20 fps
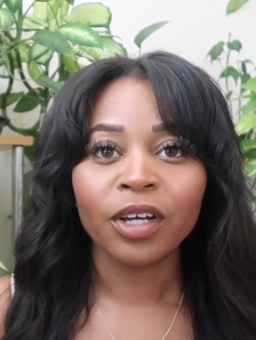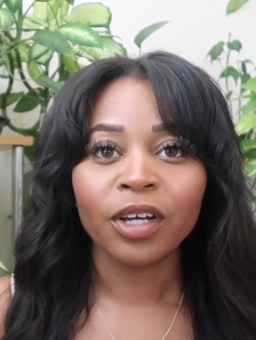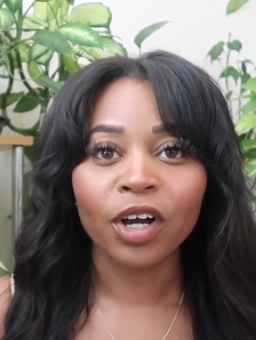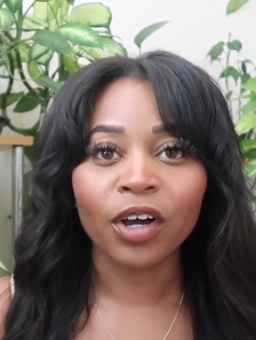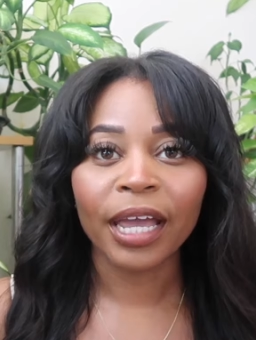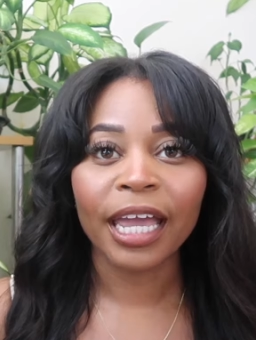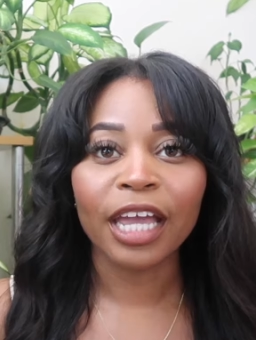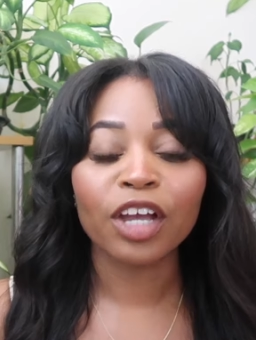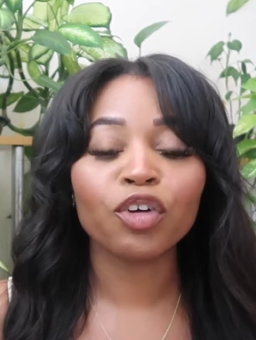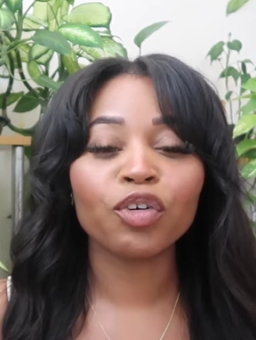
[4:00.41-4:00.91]

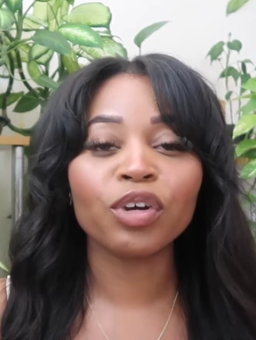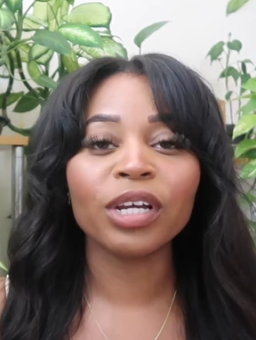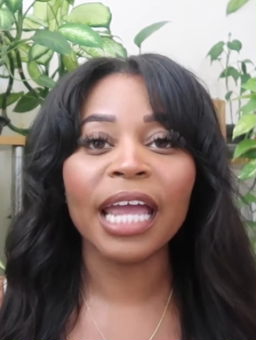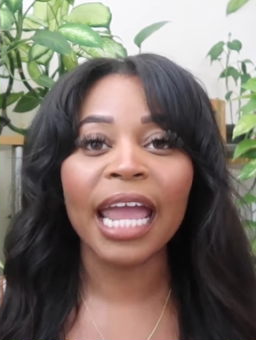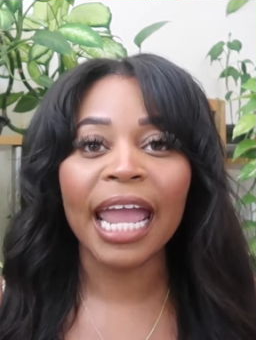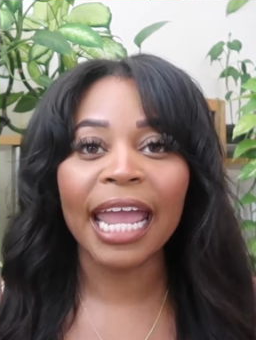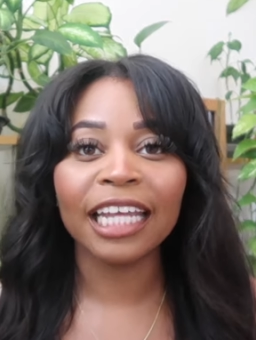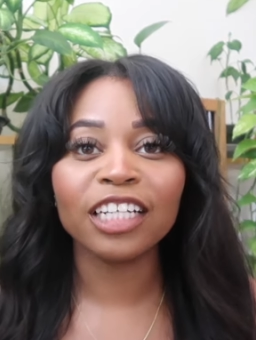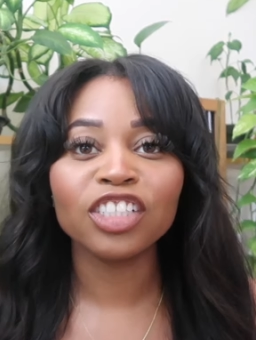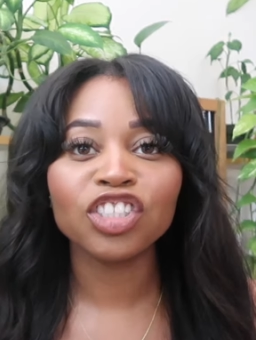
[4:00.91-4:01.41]
Okay,
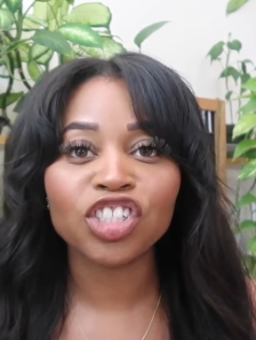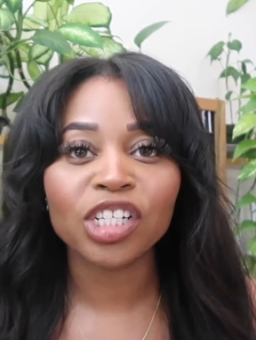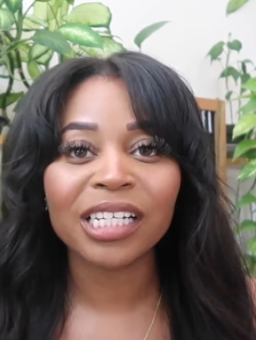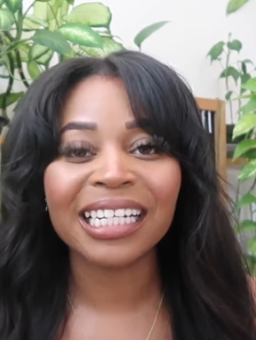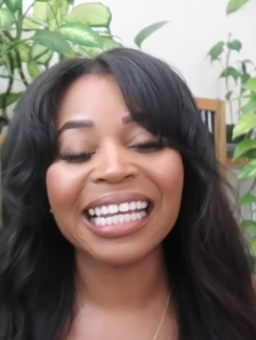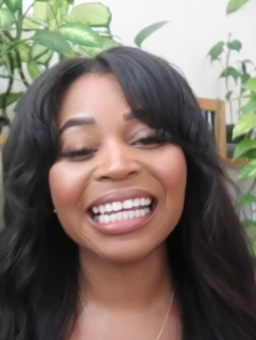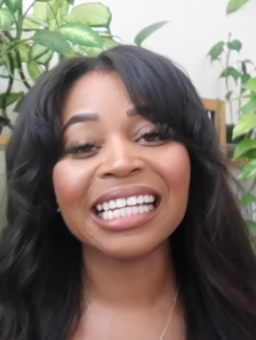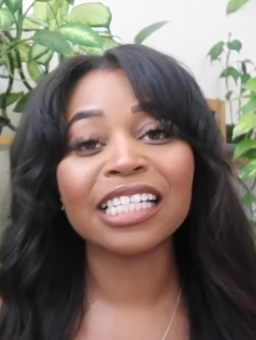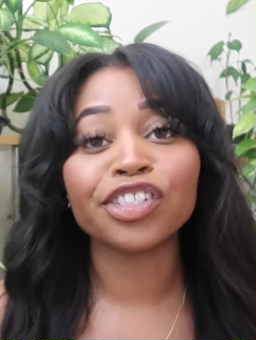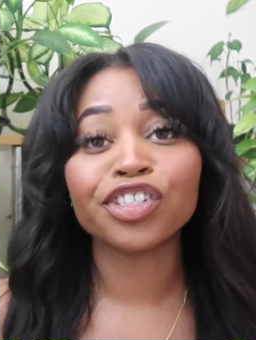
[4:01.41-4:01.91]

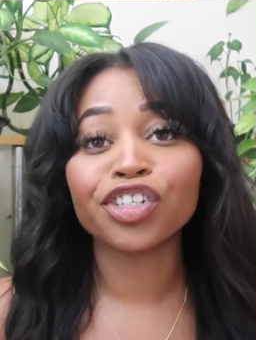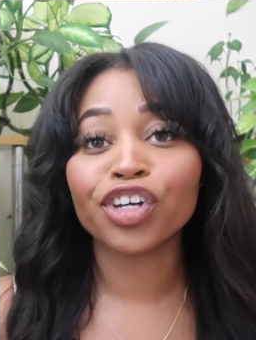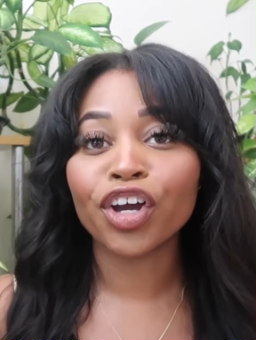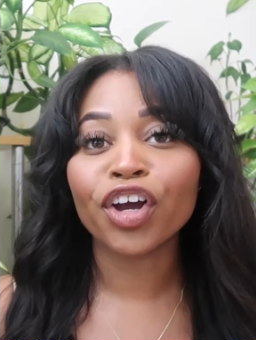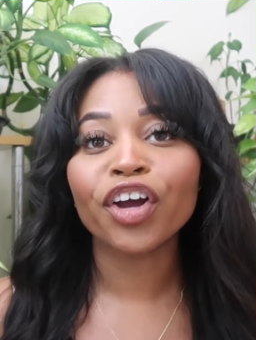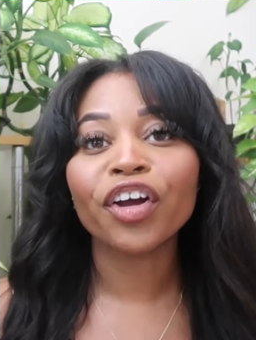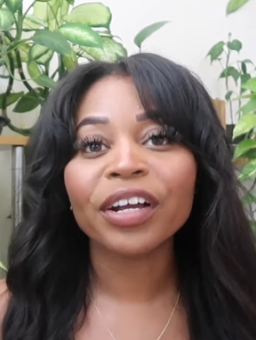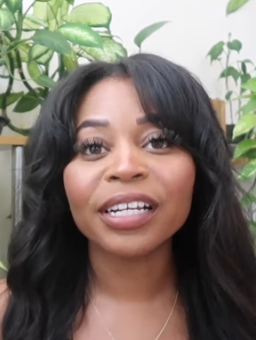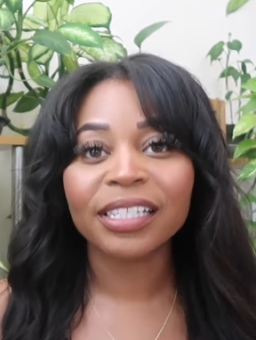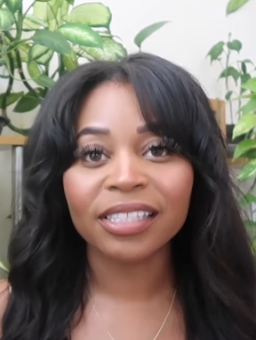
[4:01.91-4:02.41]
creation is
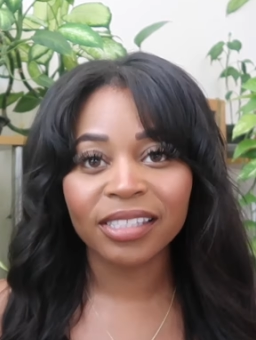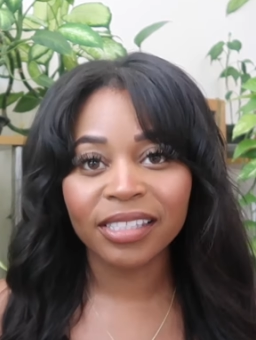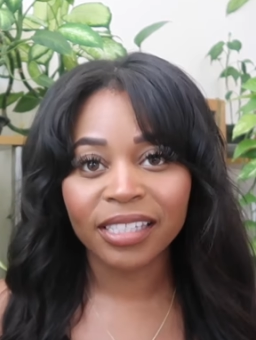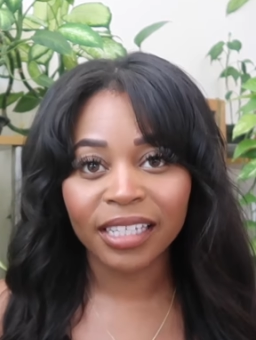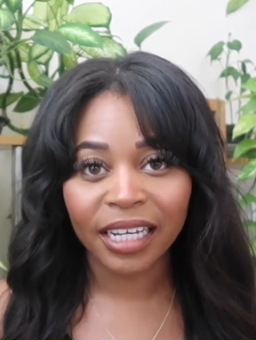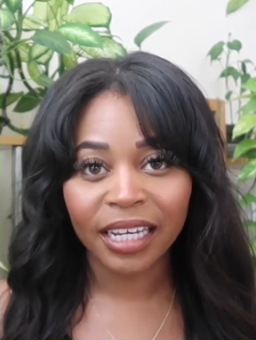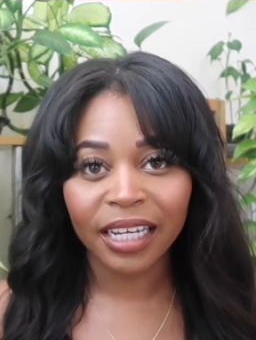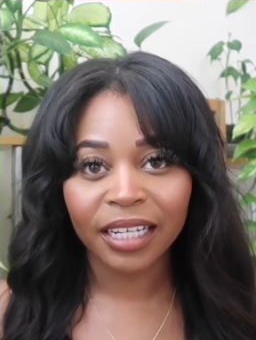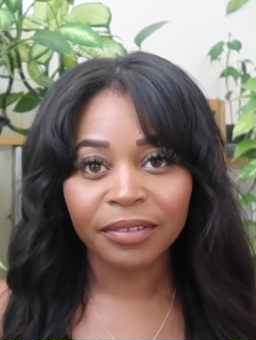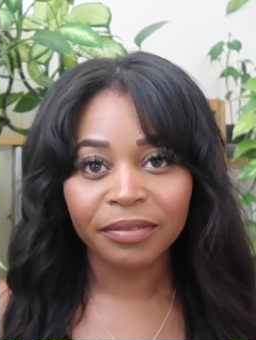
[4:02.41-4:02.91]

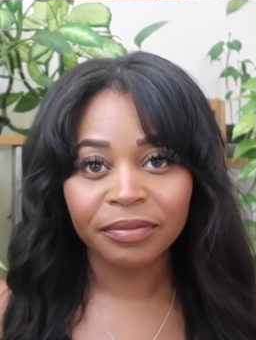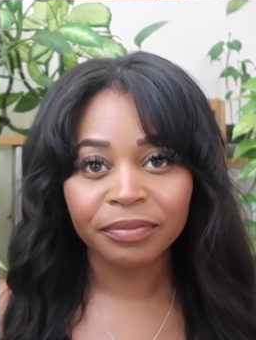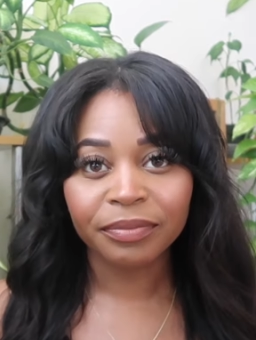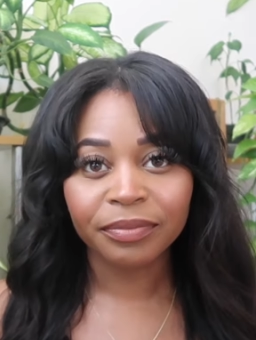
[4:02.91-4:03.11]
currency.